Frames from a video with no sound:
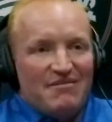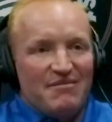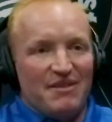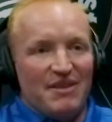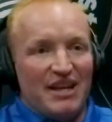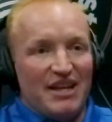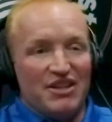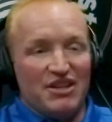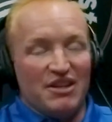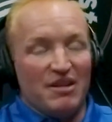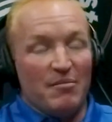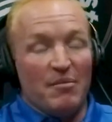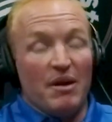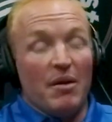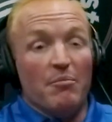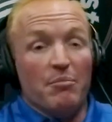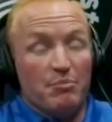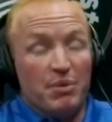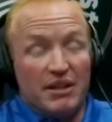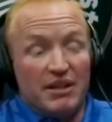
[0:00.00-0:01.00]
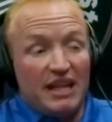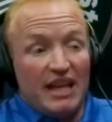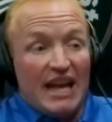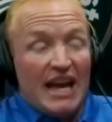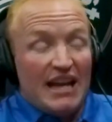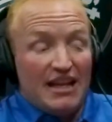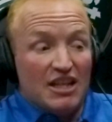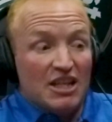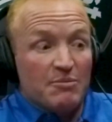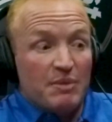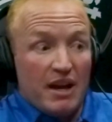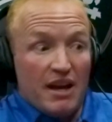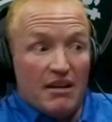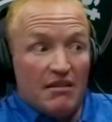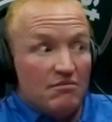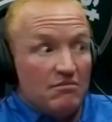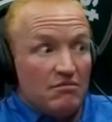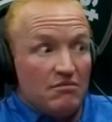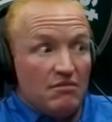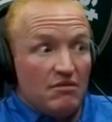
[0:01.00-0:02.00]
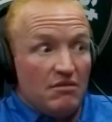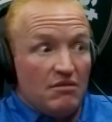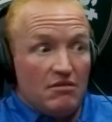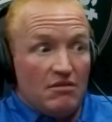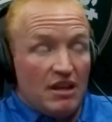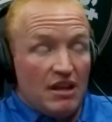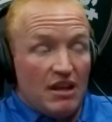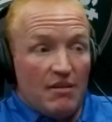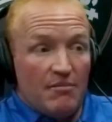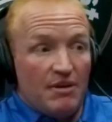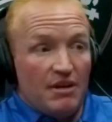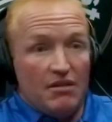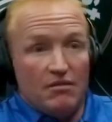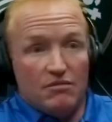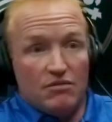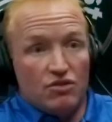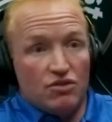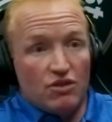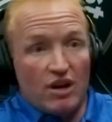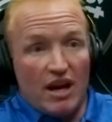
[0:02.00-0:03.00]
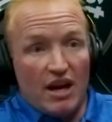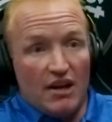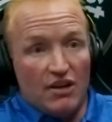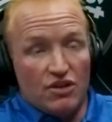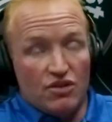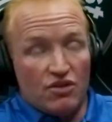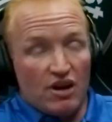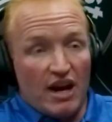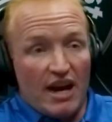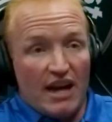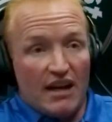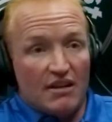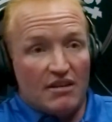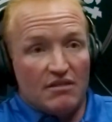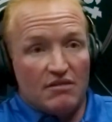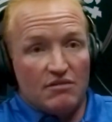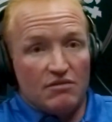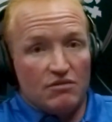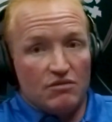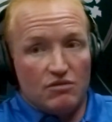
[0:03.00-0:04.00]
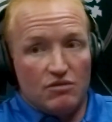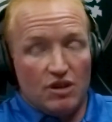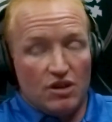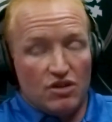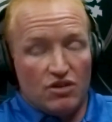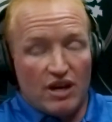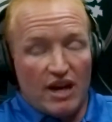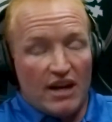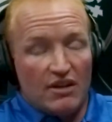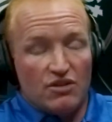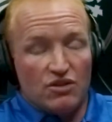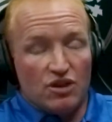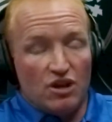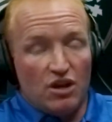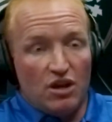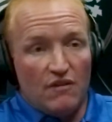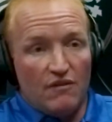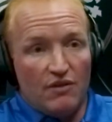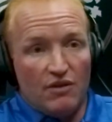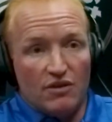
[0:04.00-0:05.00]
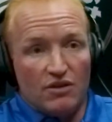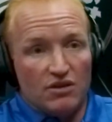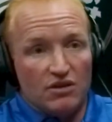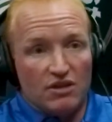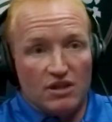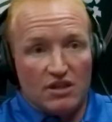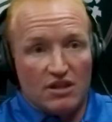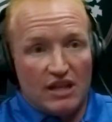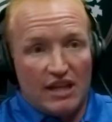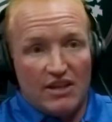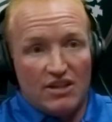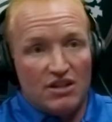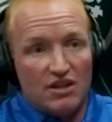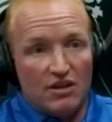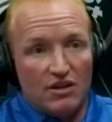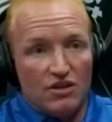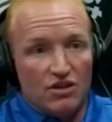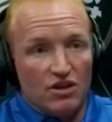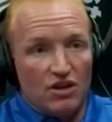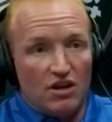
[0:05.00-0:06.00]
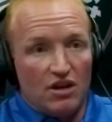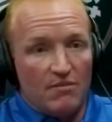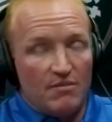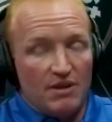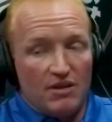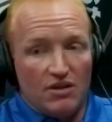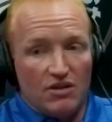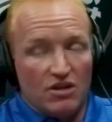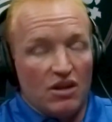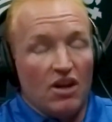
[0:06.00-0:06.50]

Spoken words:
But they had to spend, a track draw versus a stationary draw. I mean, there's